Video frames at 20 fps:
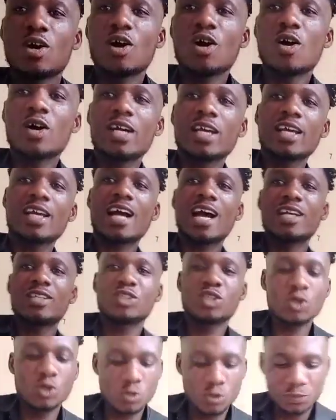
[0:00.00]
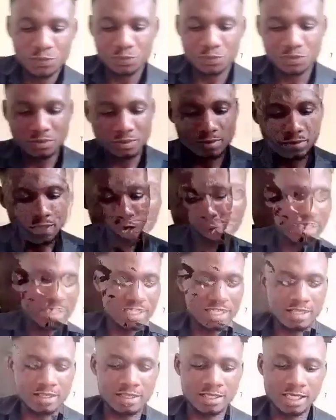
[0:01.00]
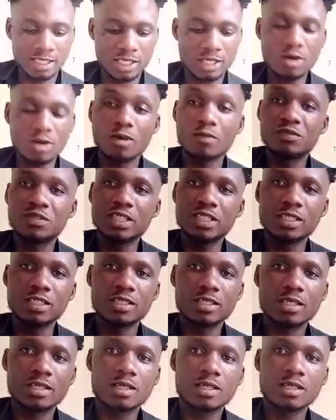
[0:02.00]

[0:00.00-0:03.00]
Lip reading: Okay, guys. So I want to do the key of D.